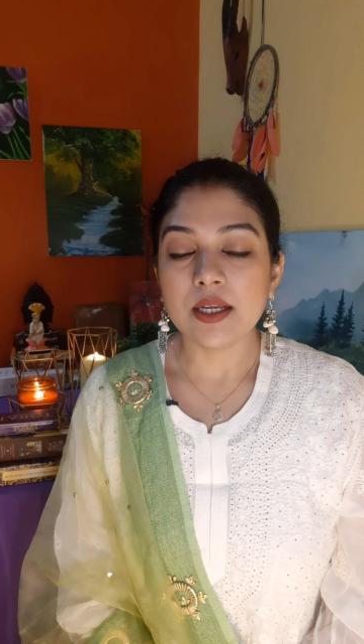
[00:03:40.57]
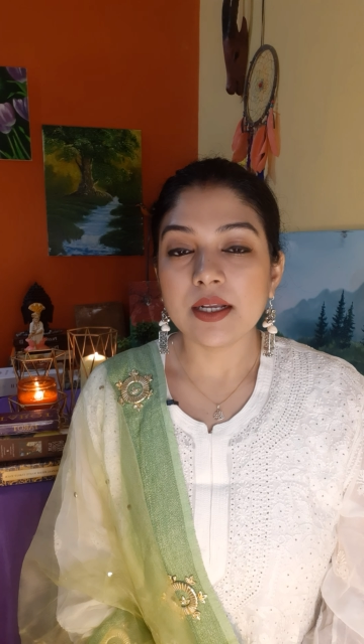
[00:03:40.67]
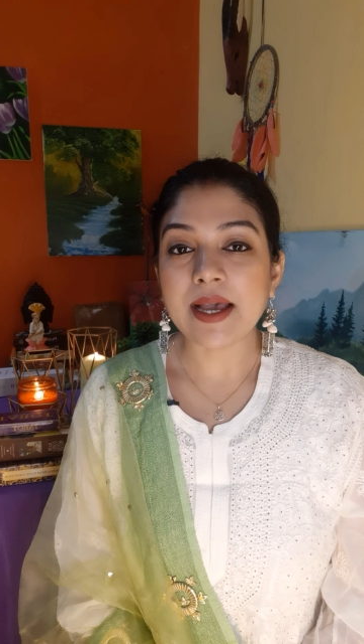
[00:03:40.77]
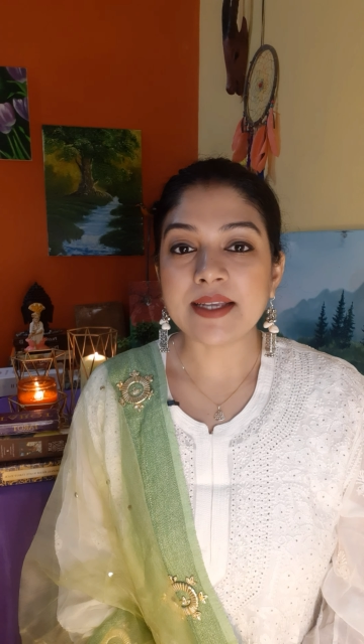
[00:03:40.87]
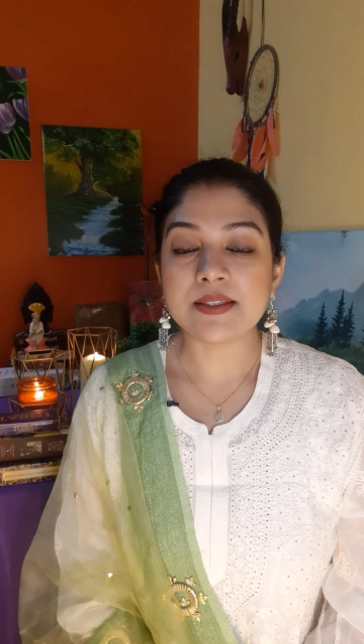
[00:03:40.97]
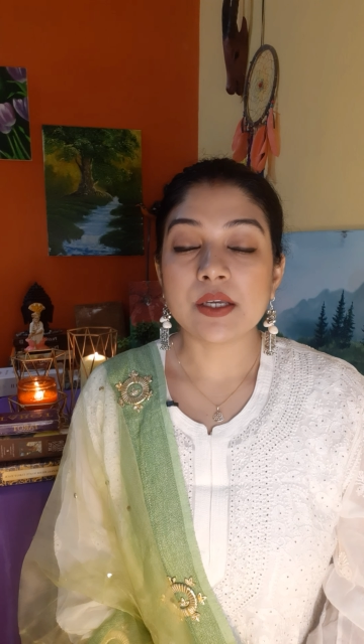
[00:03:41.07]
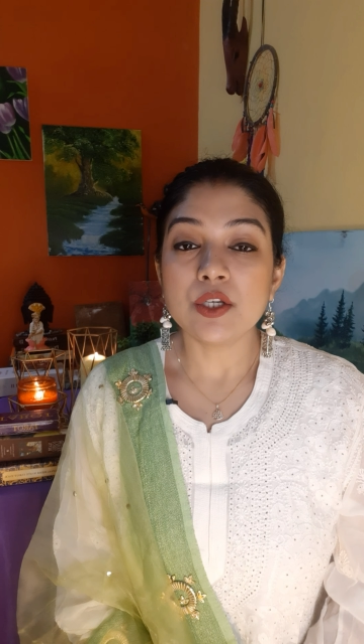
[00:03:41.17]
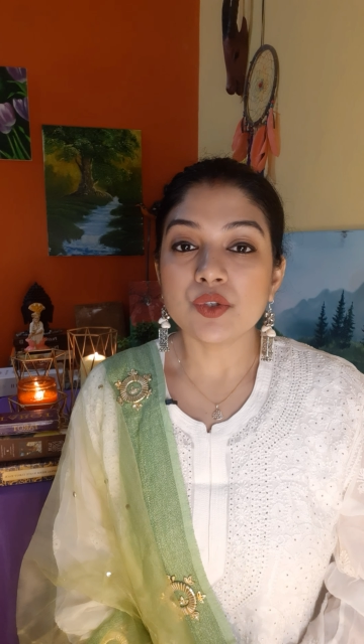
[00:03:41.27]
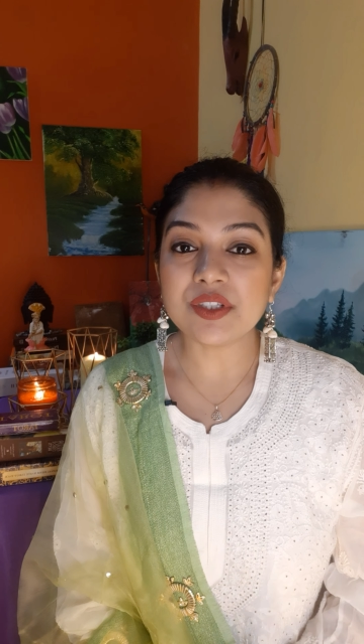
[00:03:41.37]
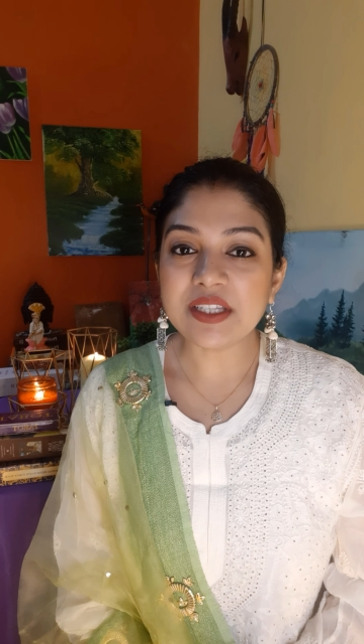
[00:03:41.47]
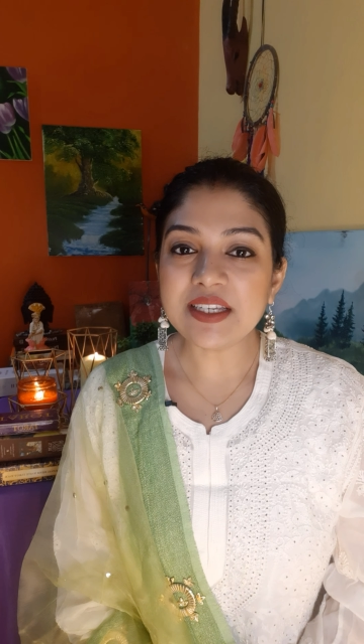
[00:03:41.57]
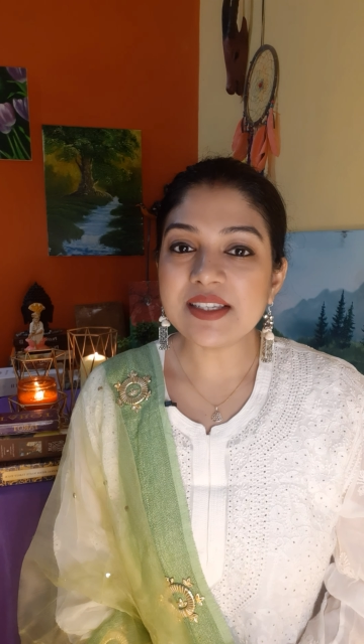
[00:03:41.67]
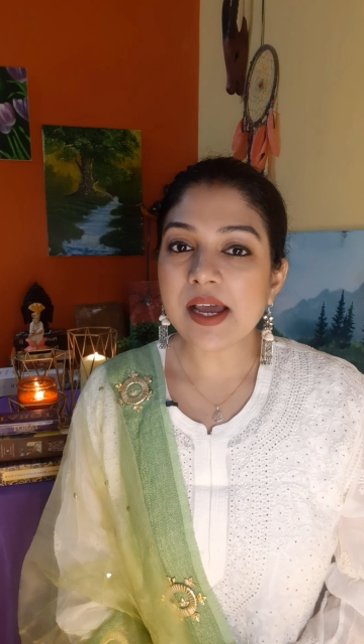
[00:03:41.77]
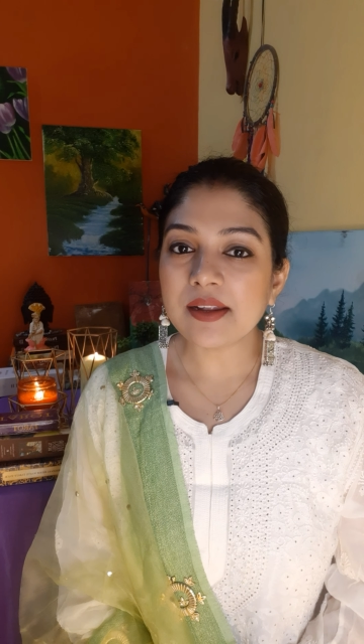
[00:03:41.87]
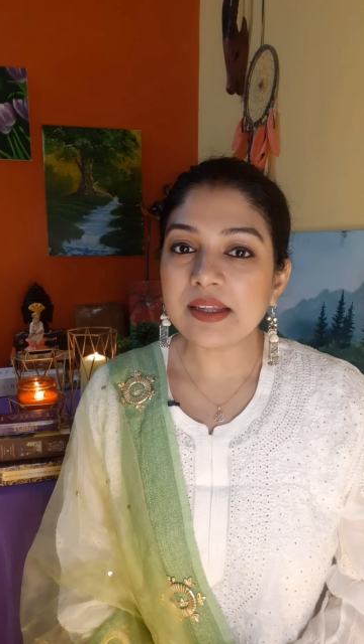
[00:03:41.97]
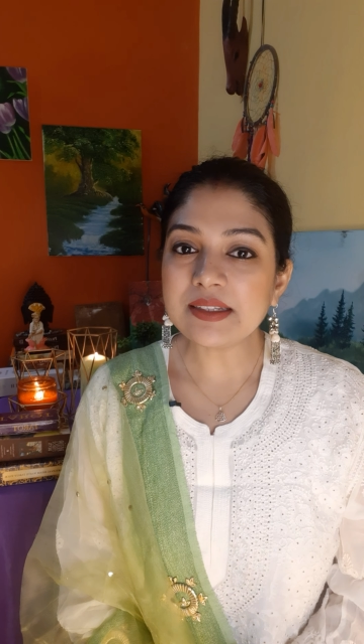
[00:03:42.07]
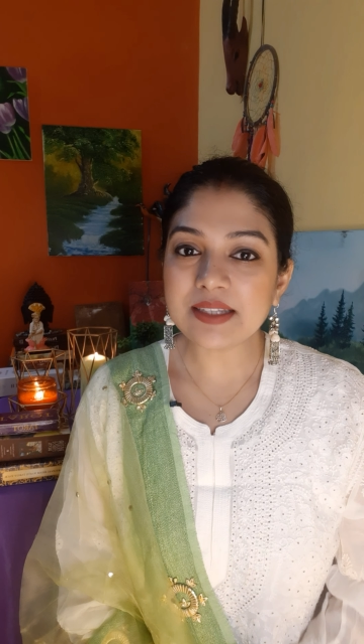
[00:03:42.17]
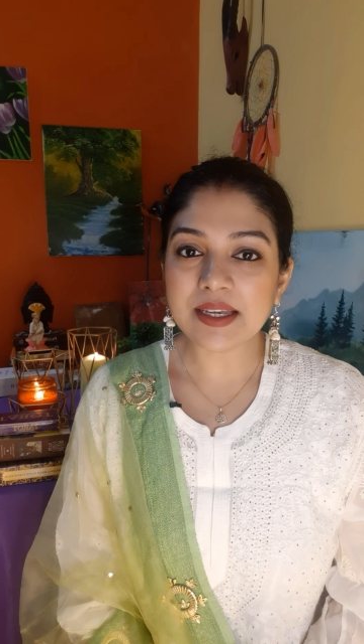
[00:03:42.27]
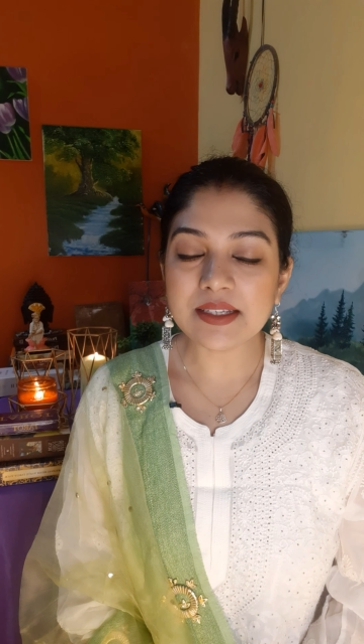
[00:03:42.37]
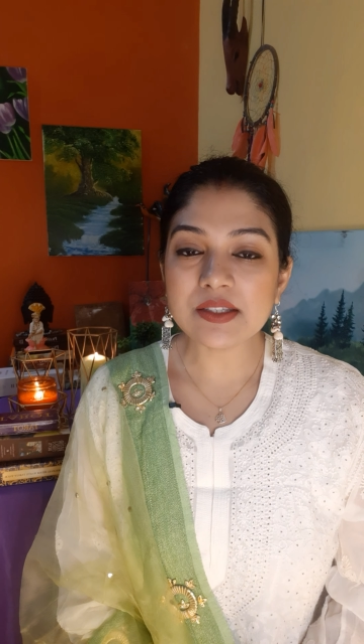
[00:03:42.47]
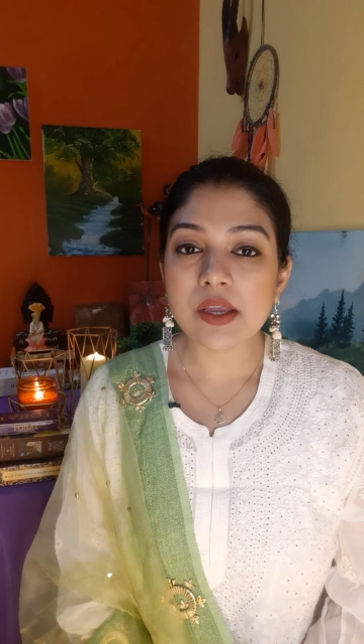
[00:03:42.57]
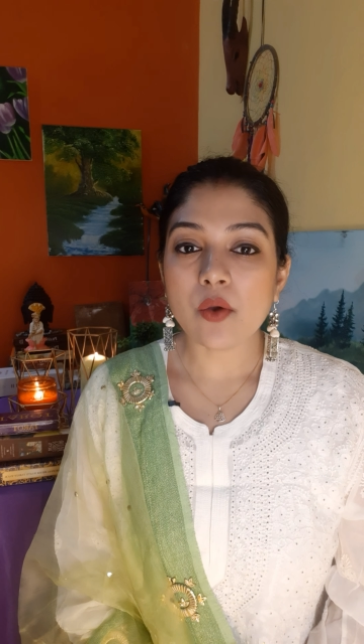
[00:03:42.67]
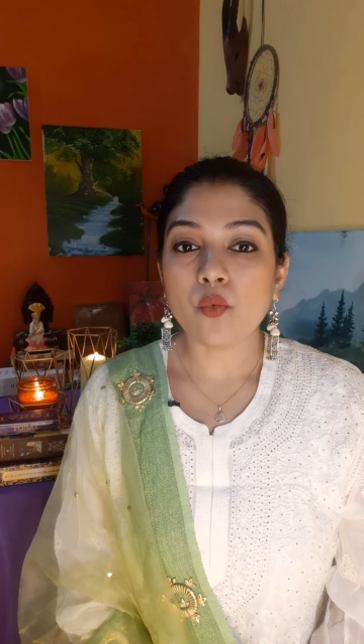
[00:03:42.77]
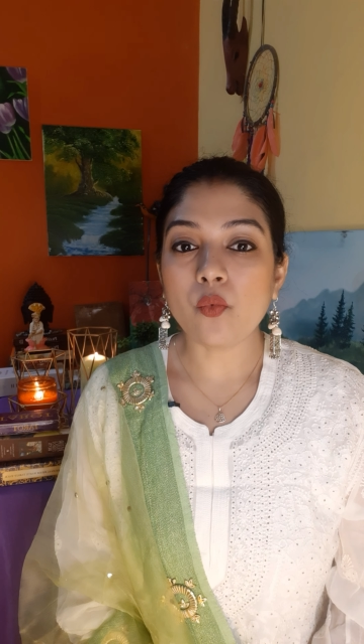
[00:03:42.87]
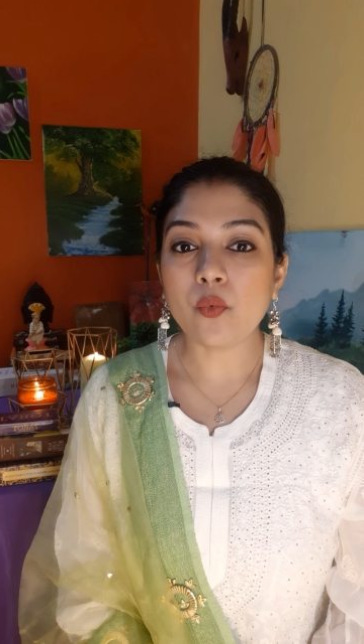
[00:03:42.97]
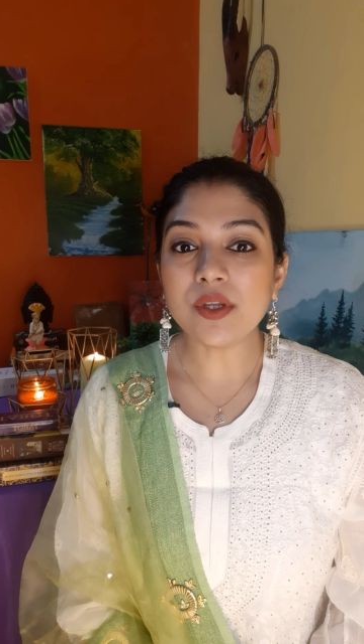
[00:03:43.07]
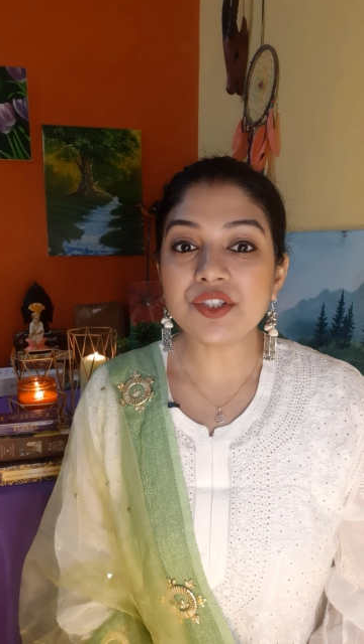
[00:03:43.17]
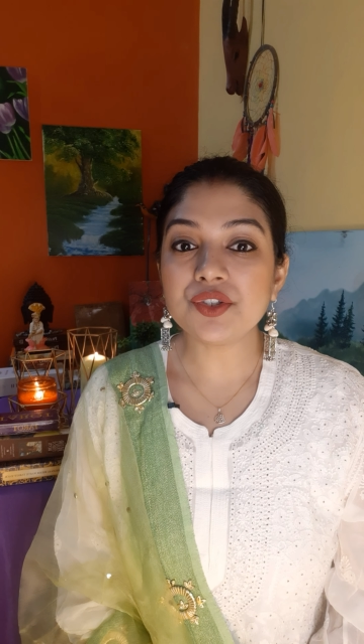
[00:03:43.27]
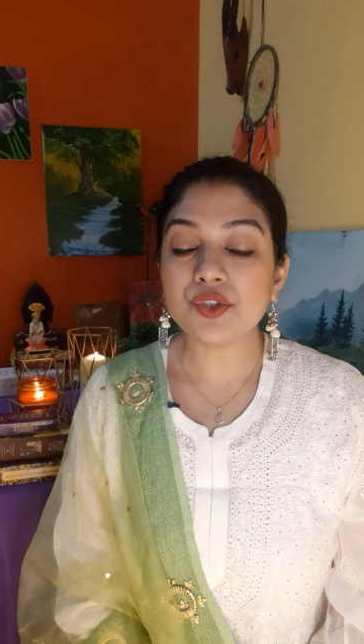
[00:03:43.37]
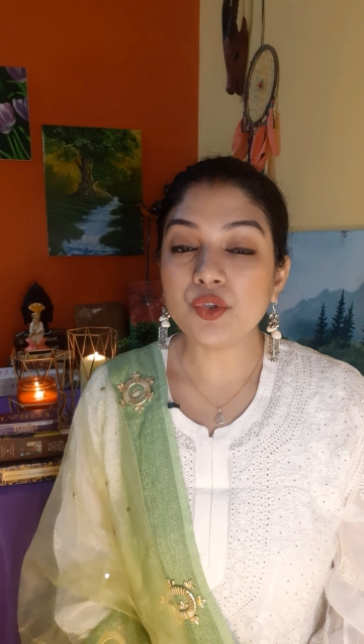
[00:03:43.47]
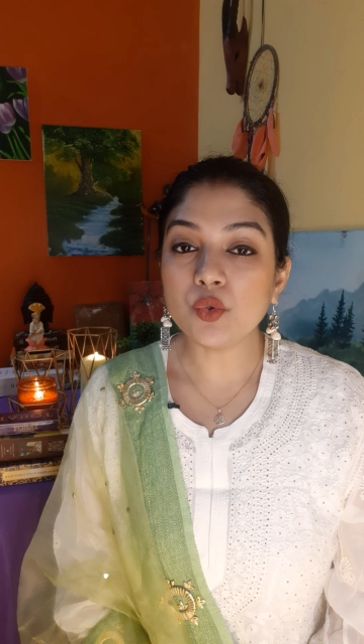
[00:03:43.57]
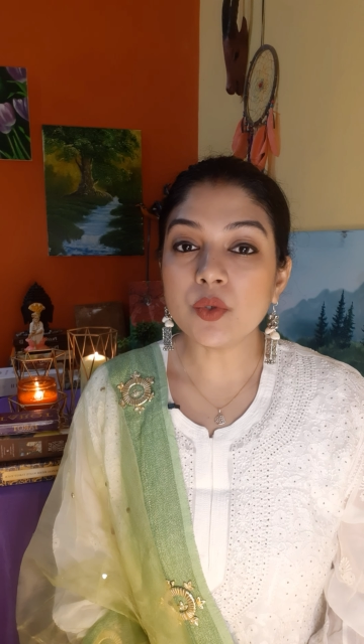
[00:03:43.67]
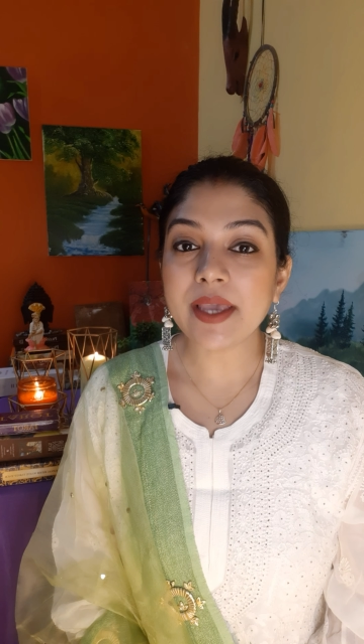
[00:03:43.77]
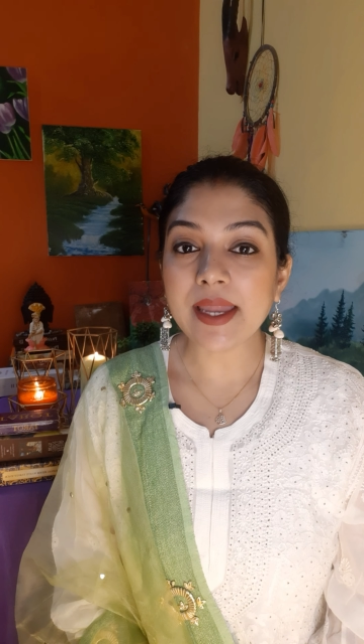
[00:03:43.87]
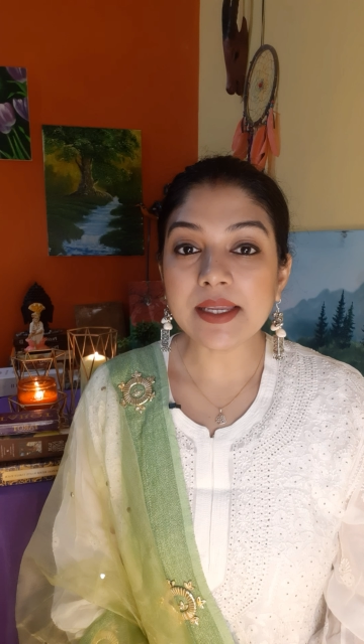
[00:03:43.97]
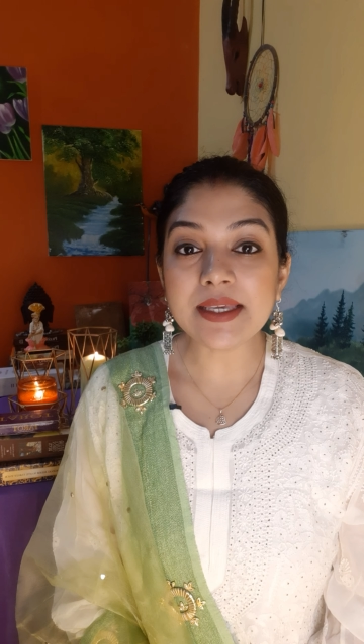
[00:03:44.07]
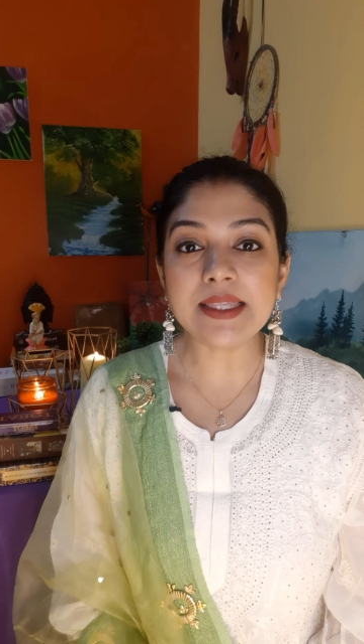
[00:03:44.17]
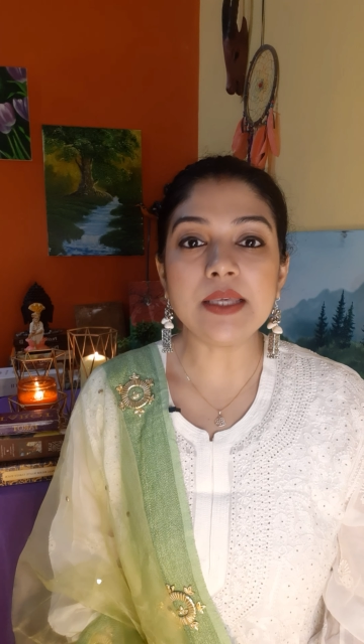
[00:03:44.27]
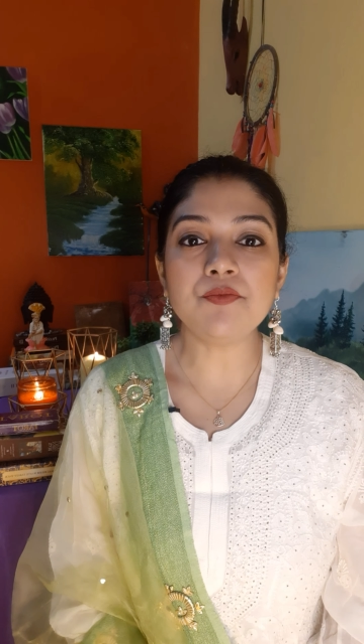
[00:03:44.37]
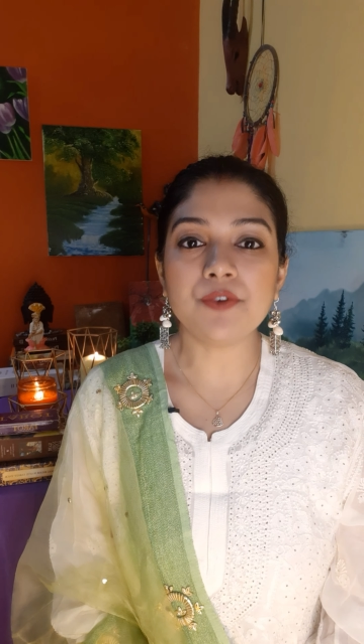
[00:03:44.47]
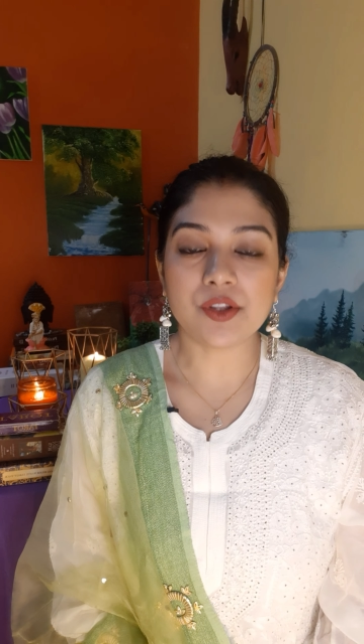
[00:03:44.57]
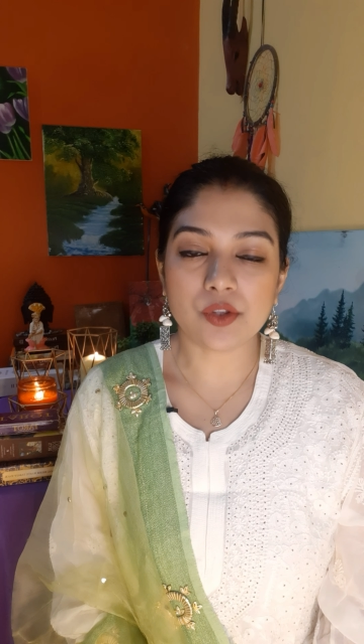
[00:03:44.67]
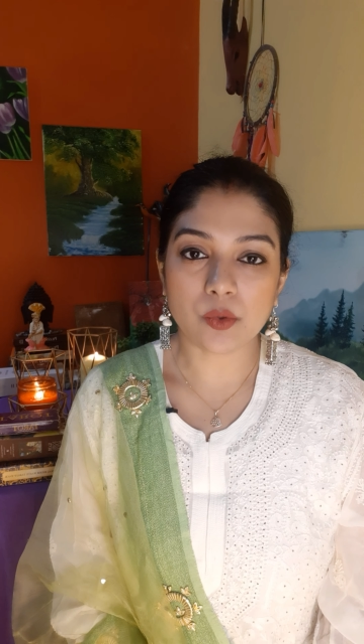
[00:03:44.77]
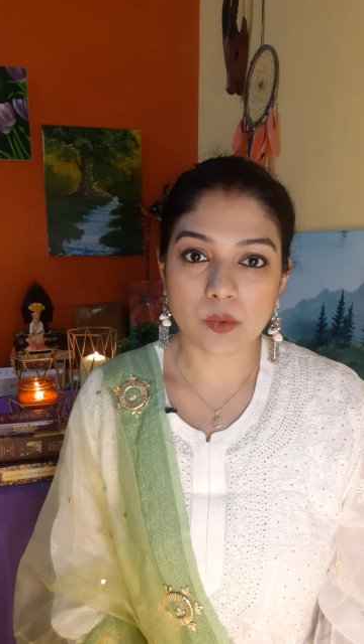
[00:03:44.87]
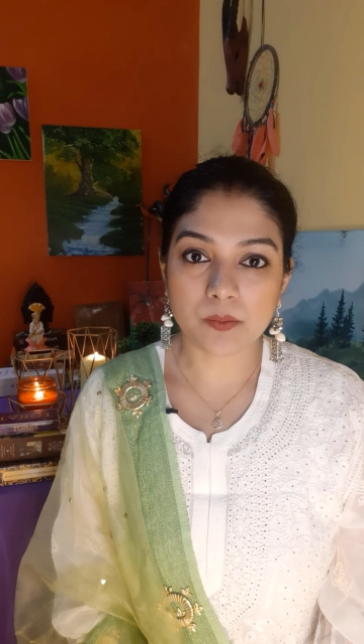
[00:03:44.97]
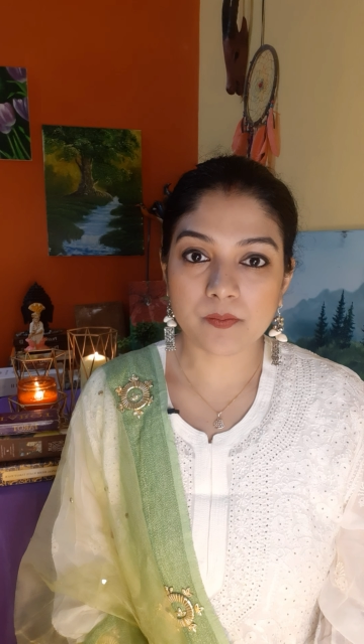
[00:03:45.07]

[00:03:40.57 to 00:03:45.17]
Guys, so these are the things which you can keep with you.